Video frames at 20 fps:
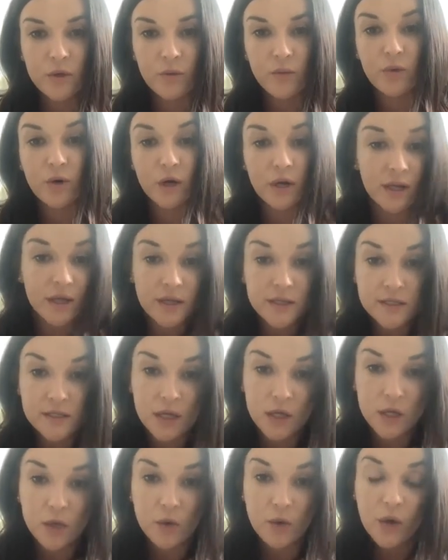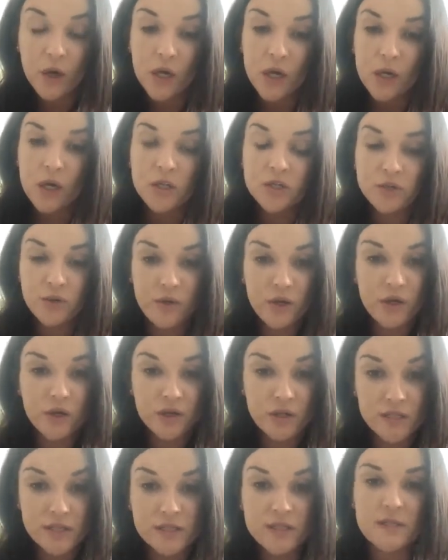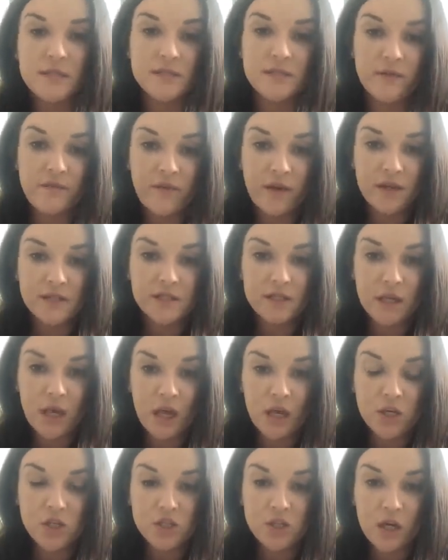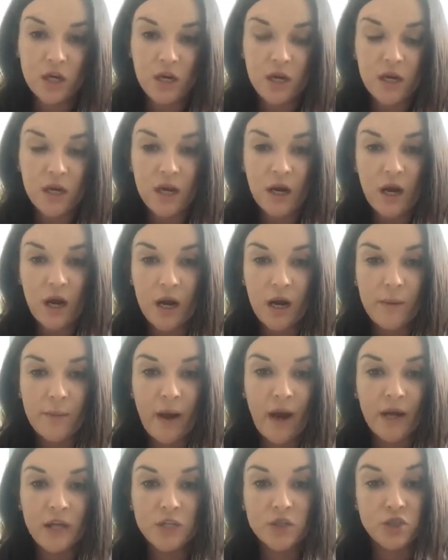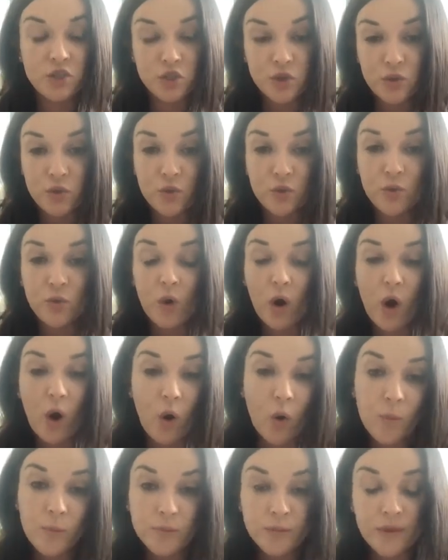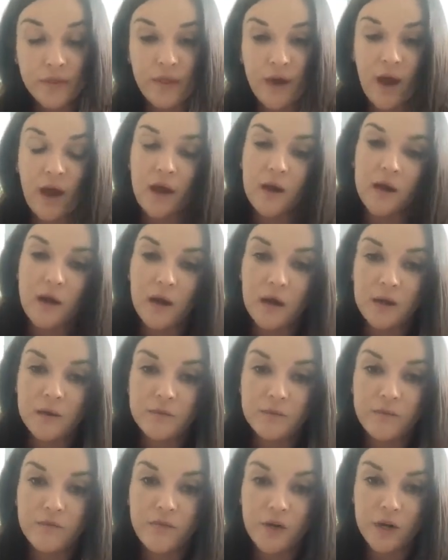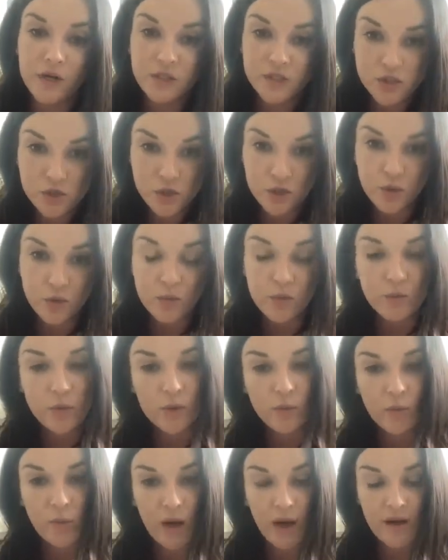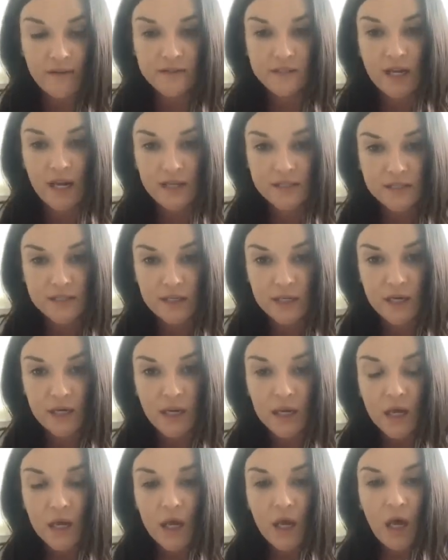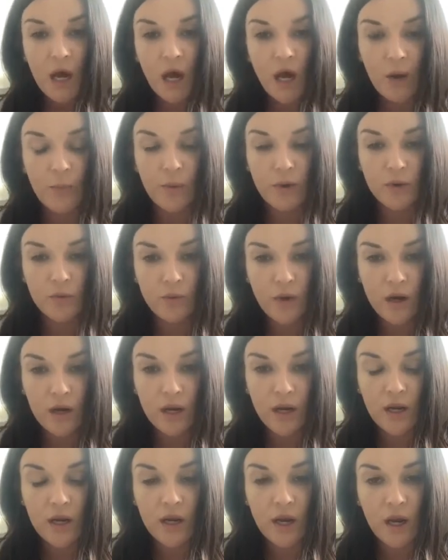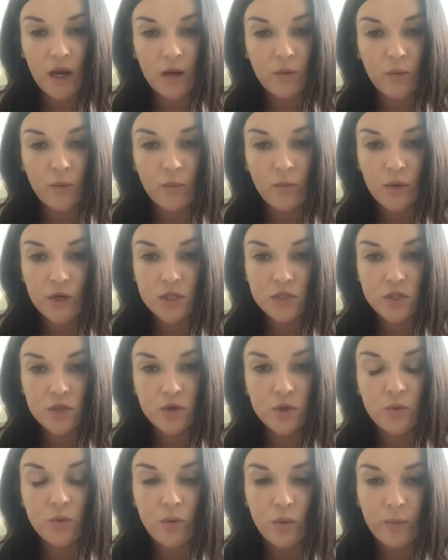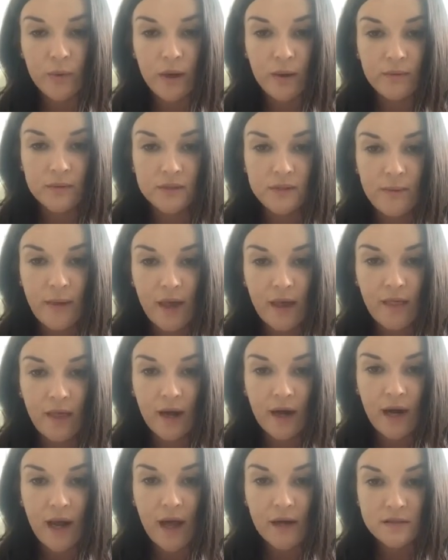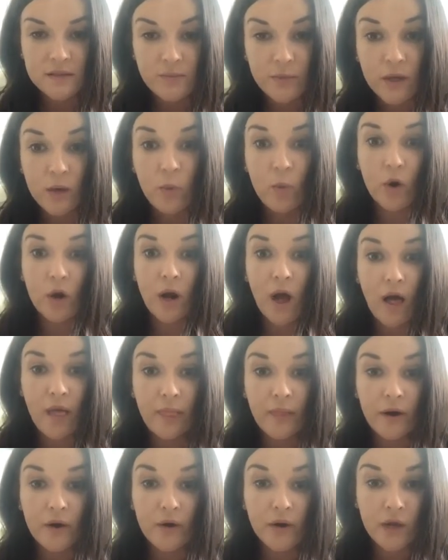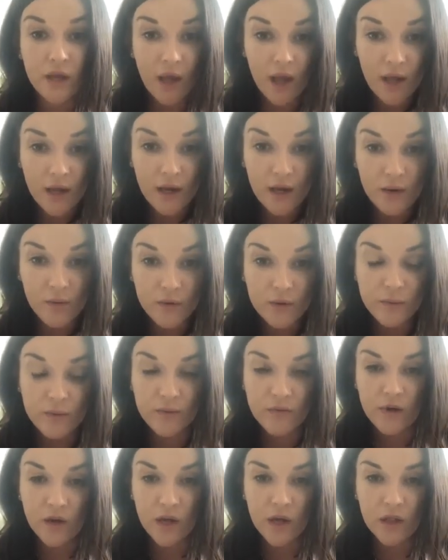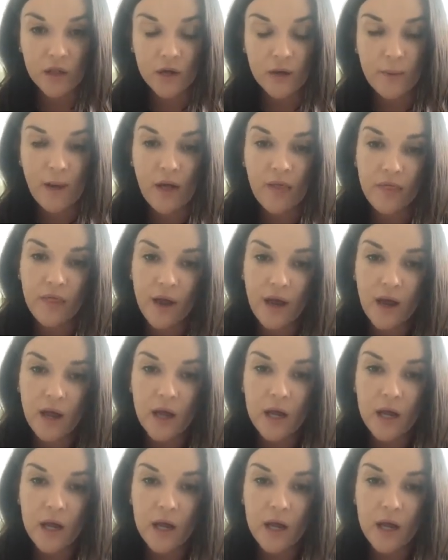we're going to continue doing good disease investigation. I do hope that very soon we will have testing up and running. And when we do, we'll be able to make that announcement. We're not there yet. I want to be very clear about that.